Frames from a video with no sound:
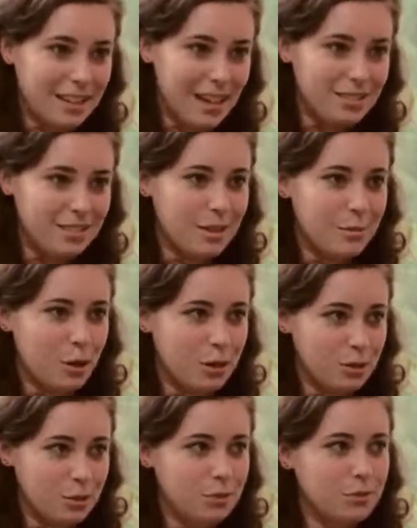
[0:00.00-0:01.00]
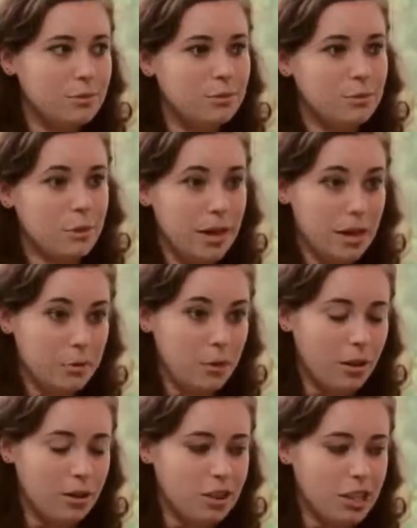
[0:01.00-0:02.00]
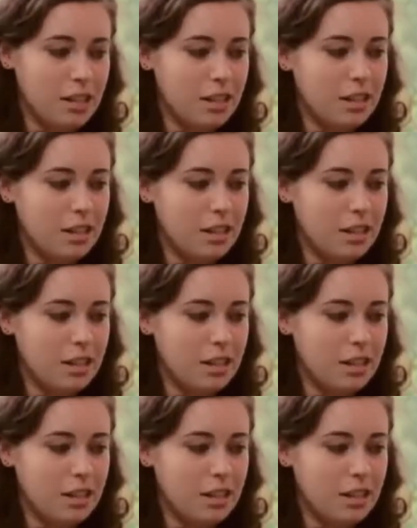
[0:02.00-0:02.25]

classes at Marshall for anthropology,